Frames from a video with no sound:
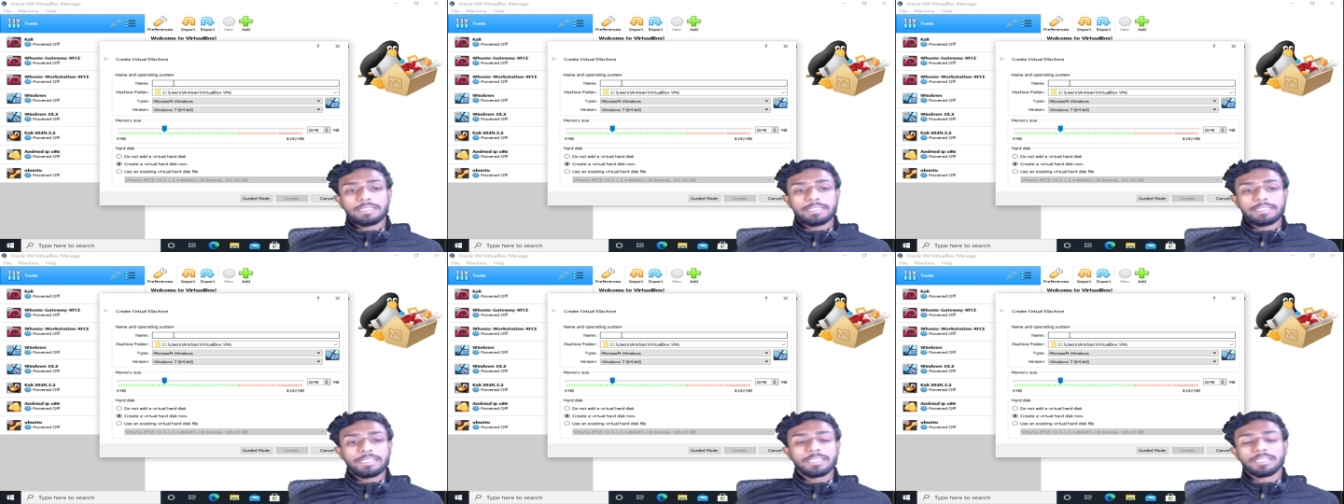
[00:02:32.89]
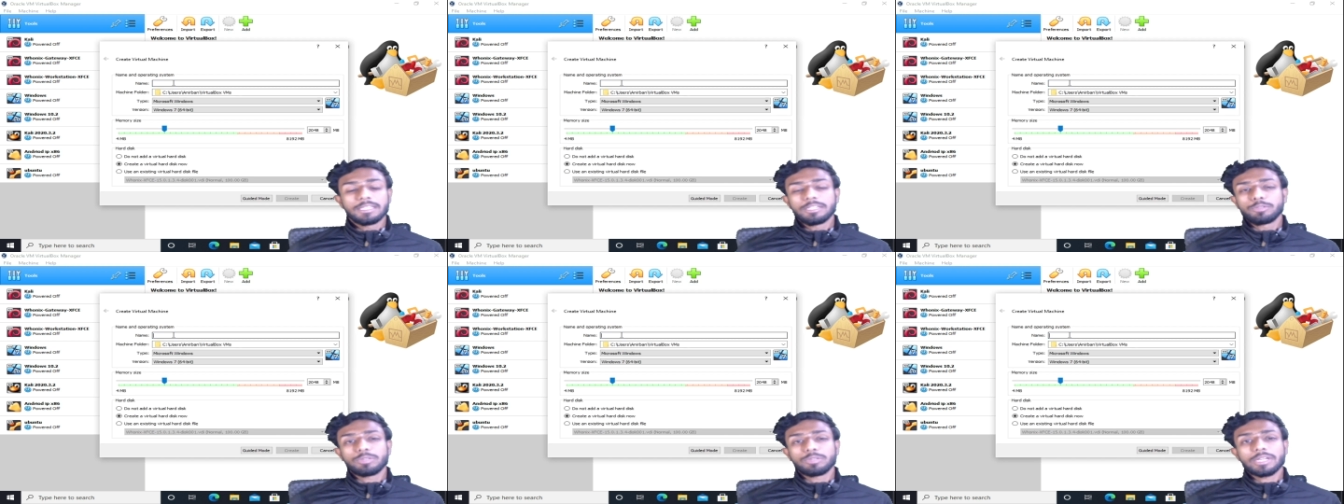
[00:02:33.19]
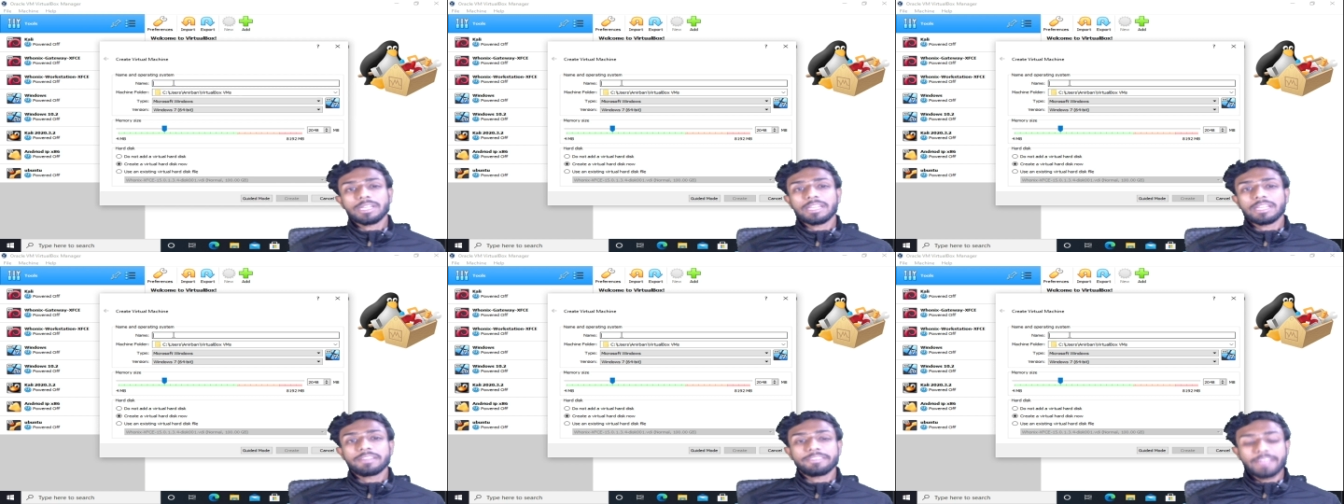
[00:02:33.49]
here you
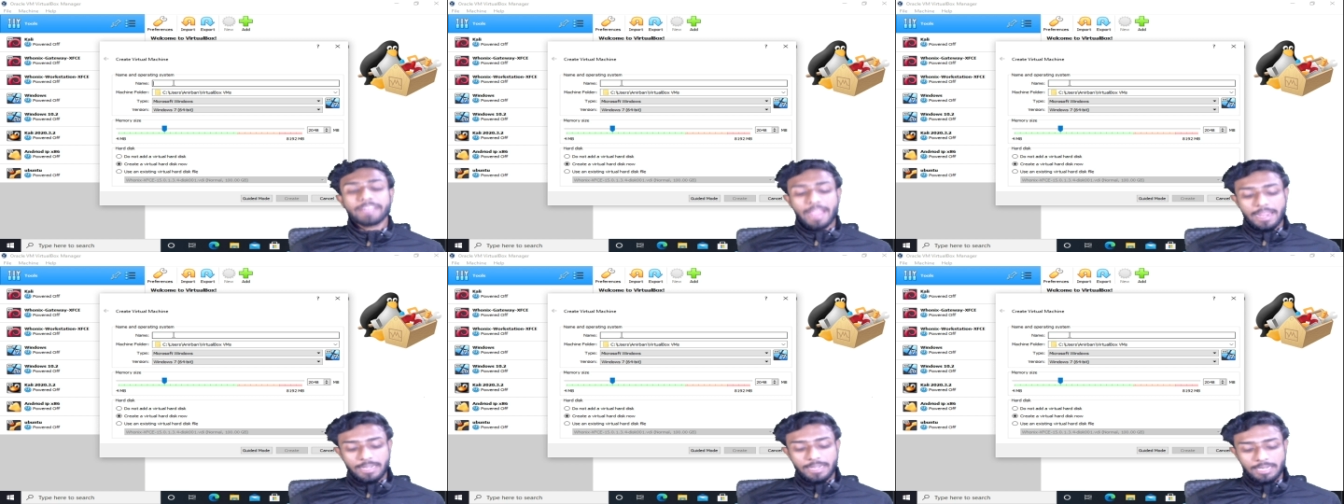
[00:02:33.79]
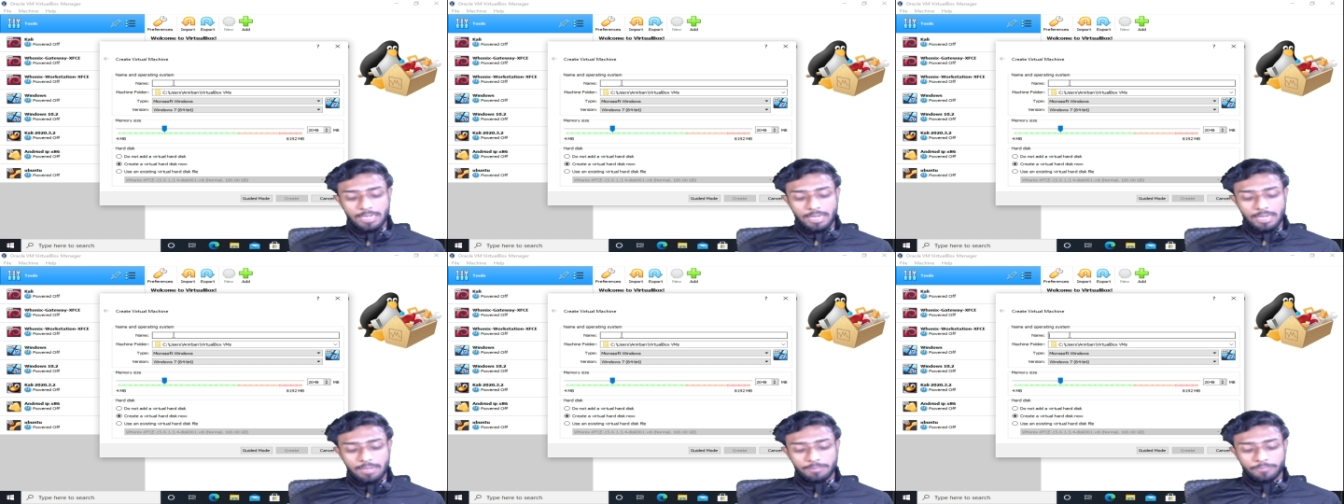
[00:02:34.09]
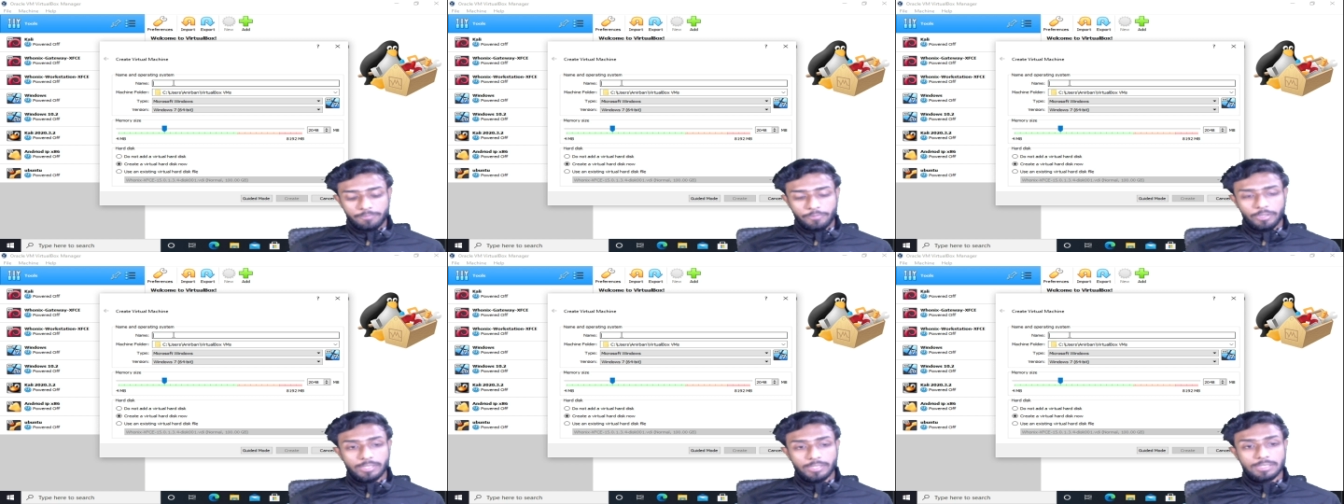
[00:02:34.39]
can give any
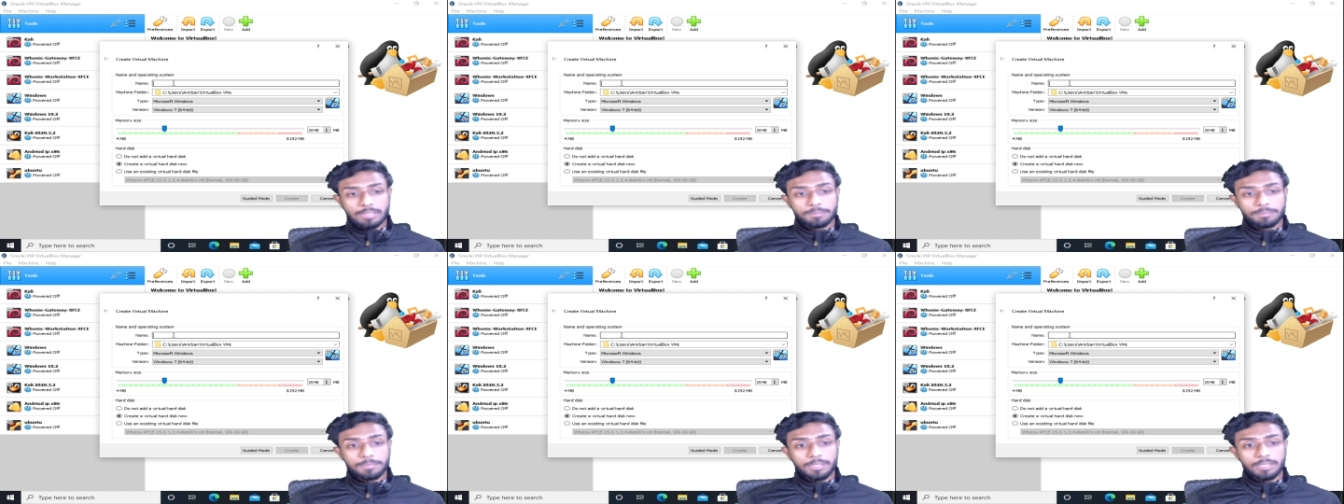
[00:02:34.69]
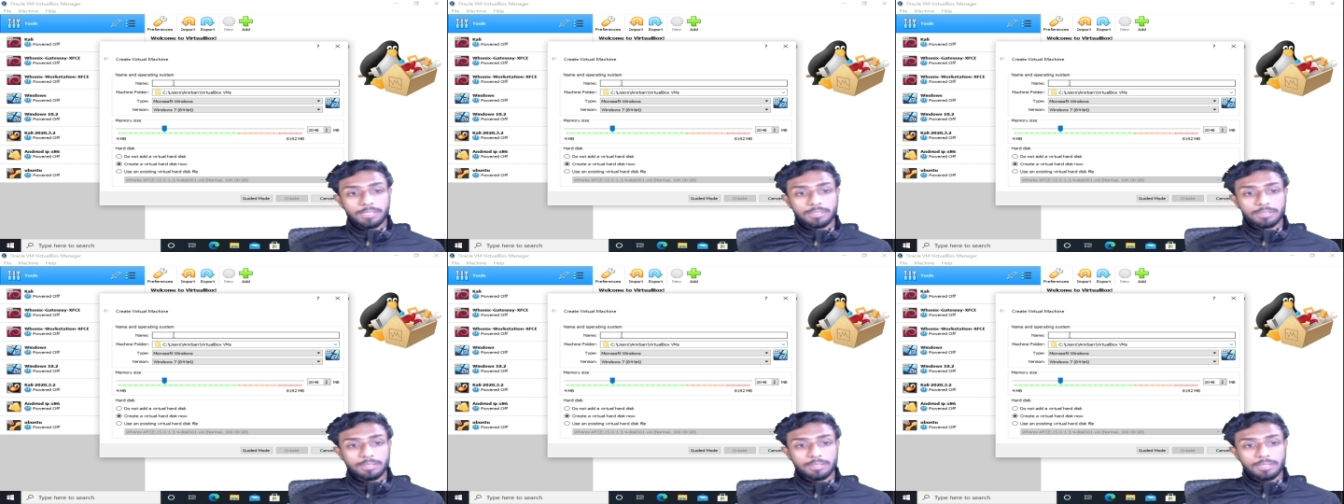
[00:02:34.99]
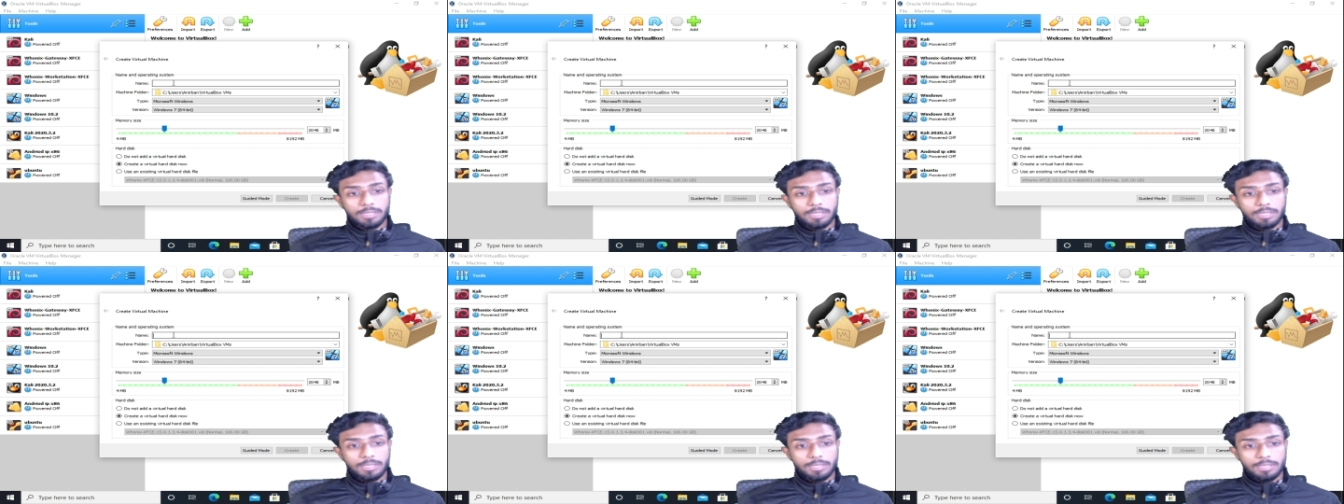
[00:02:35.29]
name for example
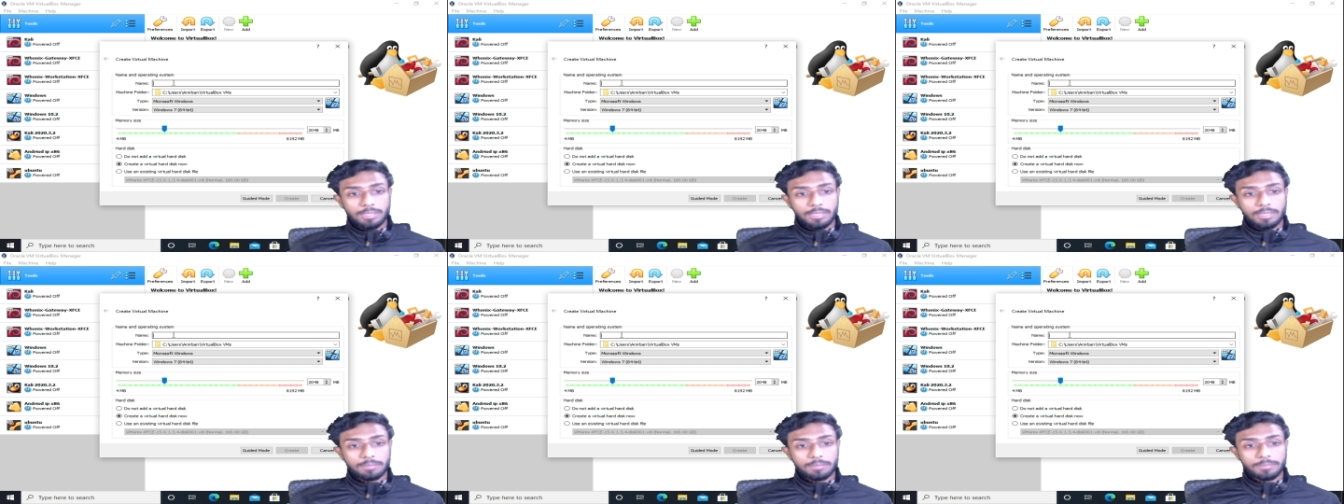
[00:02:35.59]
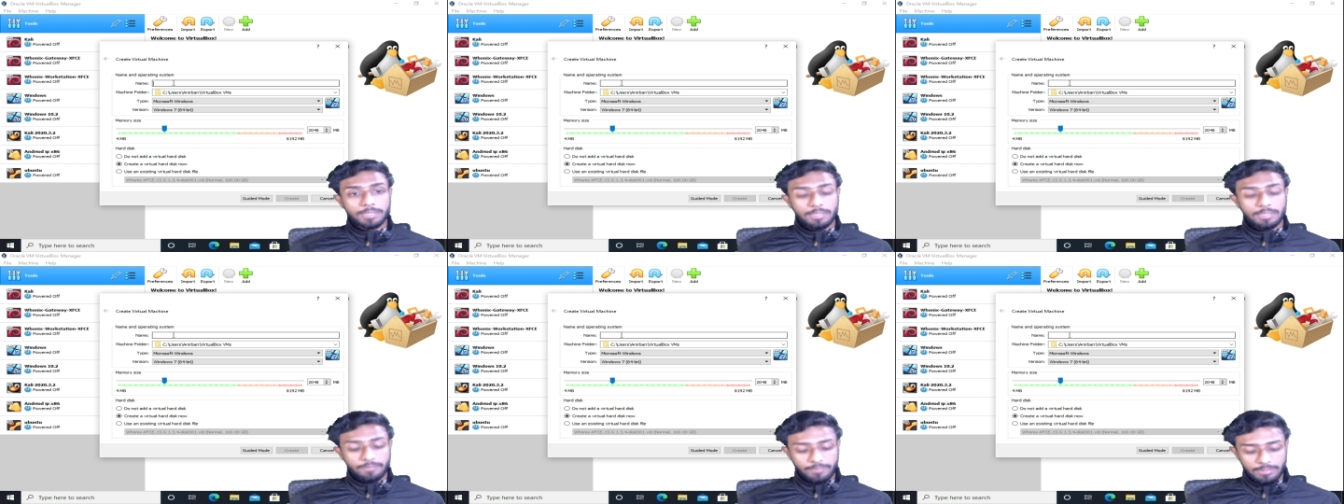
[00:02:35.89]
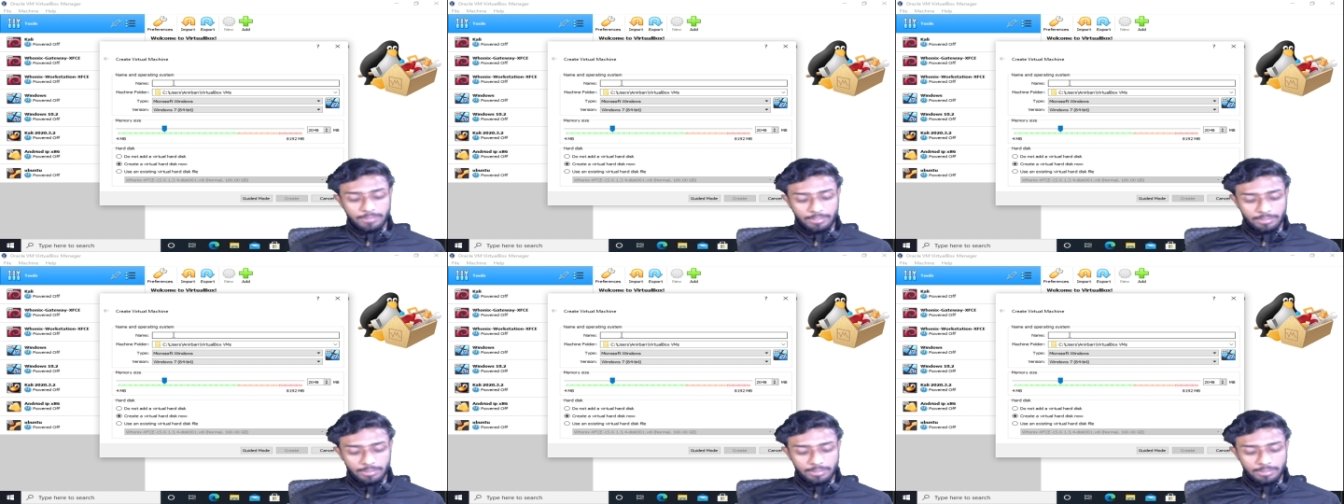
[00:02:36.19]
uh, I'm
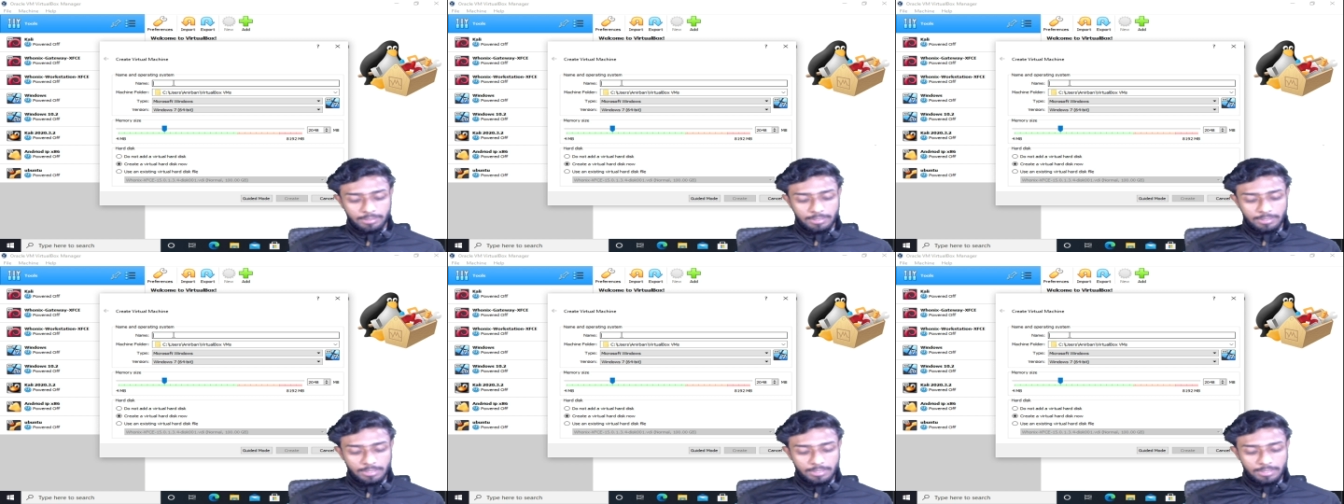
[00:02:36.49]
giving